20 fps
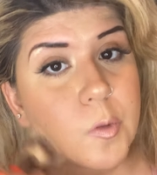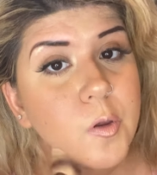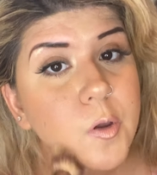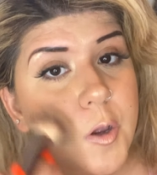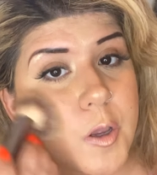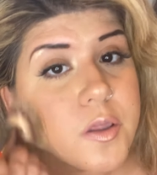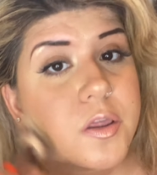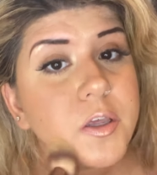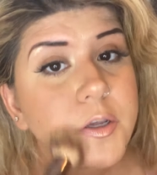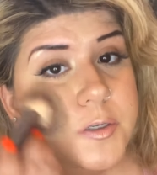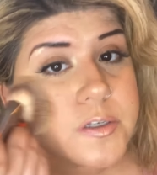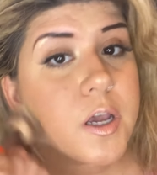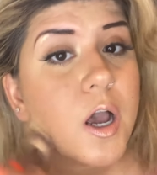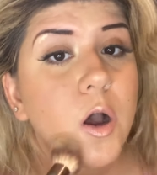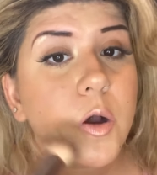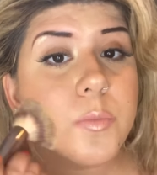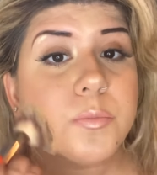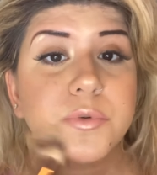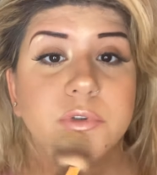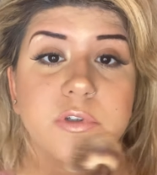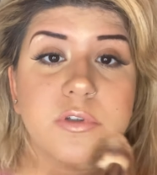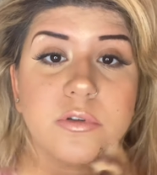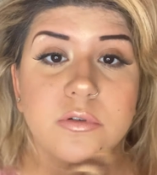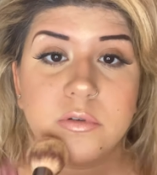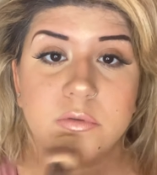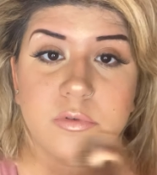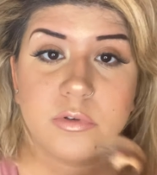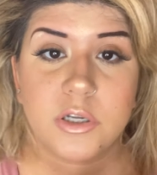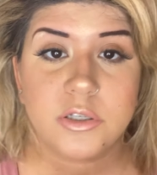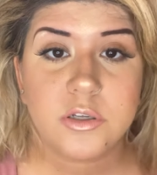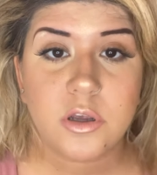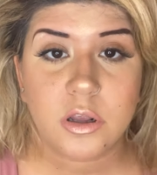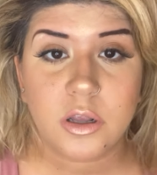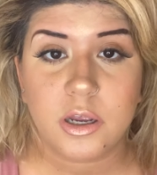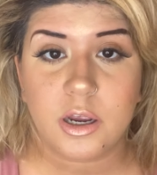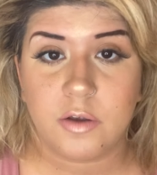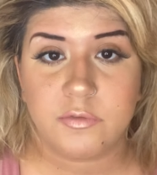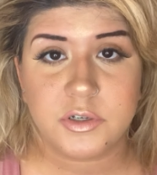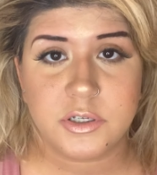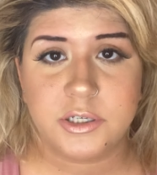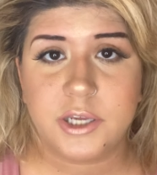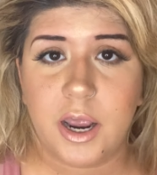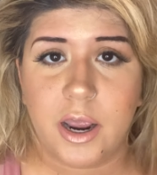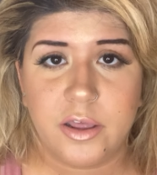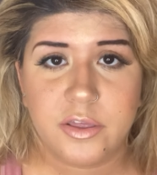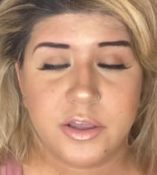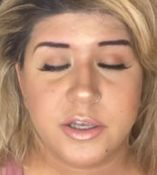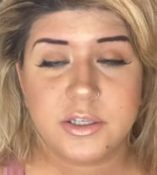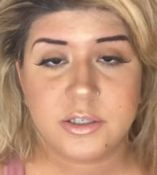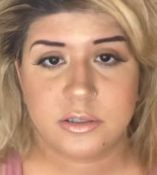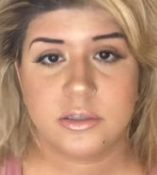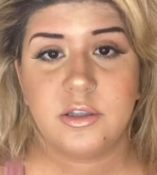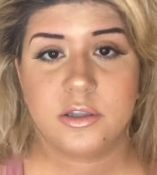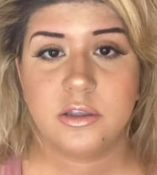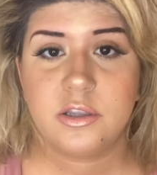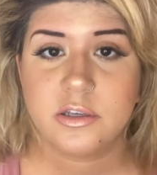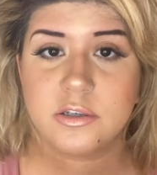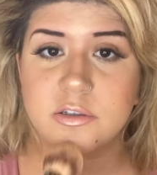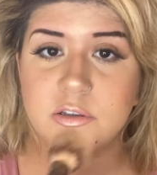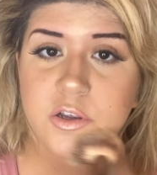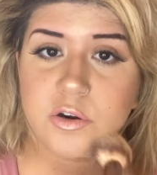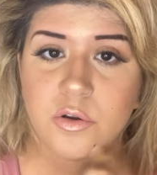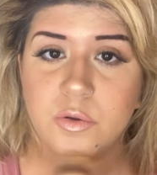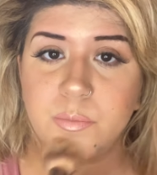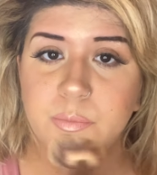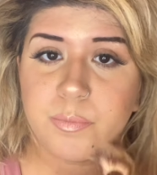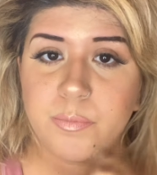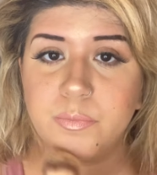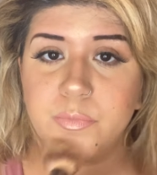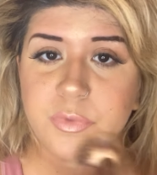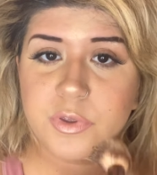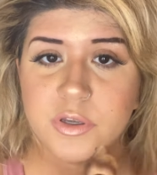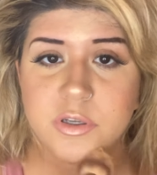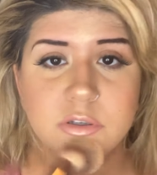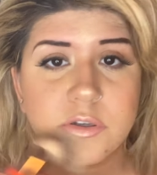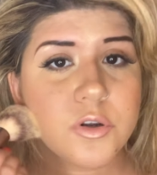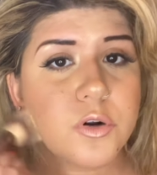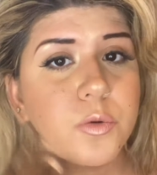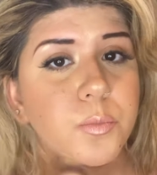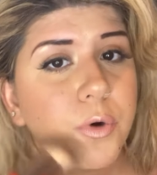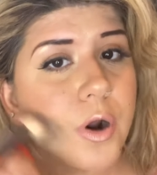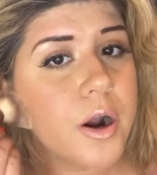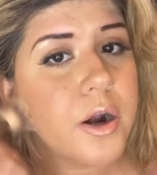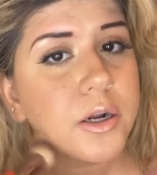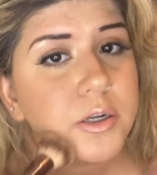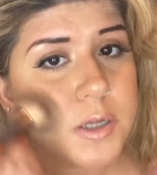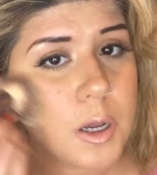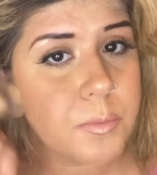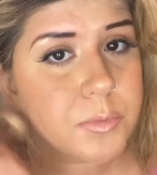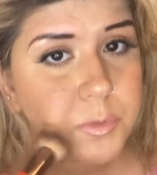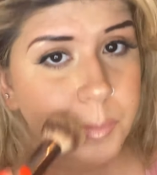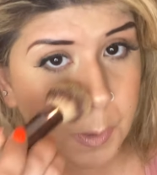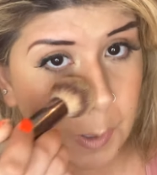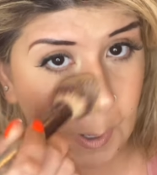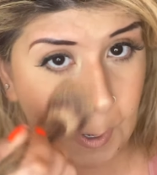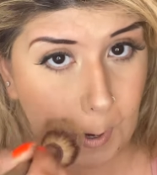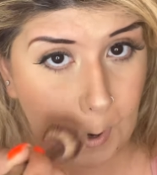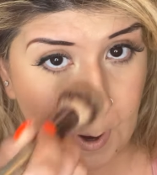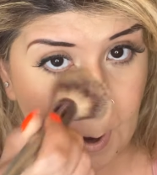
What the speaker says: this helps. That's all I have to say. This little product helps me.